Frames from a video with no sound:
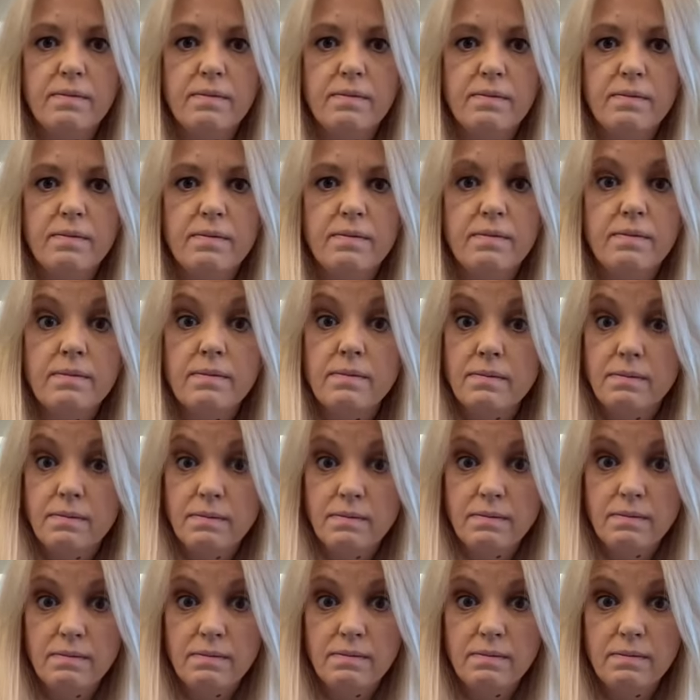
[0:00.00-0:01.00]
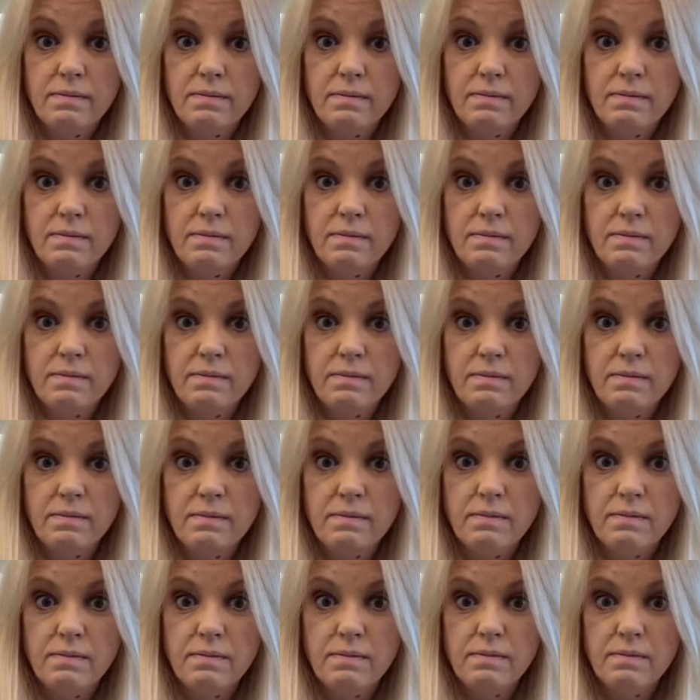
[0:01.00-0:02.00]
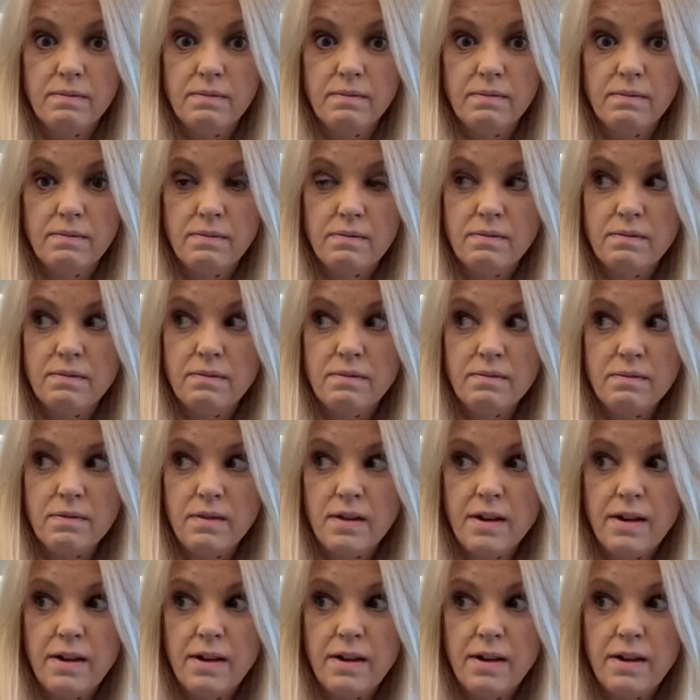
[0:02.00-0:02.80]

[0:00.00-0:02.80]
Nobody speaks.